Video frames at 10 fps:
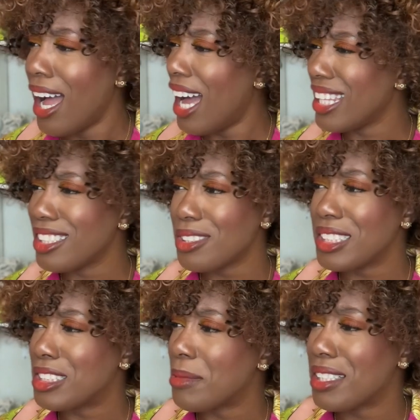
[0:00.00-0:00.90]
I think I told that
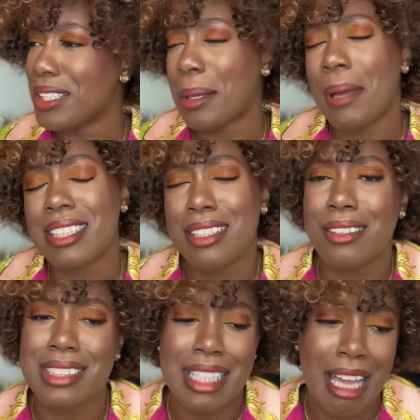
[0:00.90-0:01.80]
to somebody, they're like, Mexico
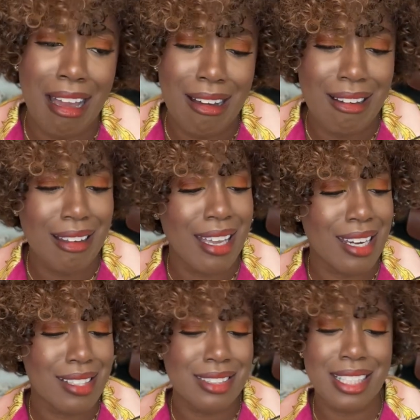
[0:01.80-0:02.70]
doesn't count,
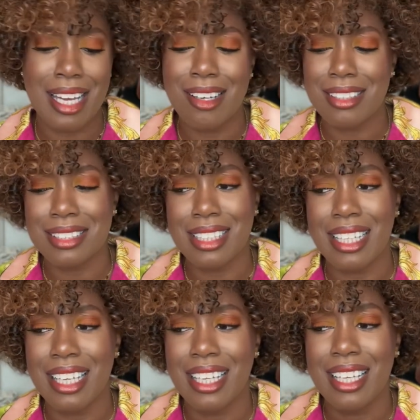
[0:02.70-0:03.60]
Canada doesn't count. I was
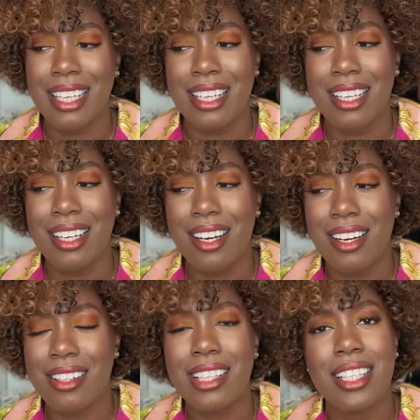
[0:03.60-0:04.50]
like,
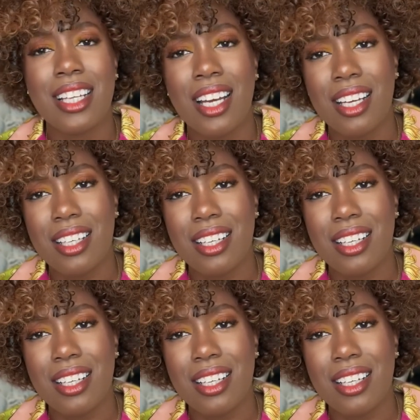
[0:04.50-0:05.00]
are they not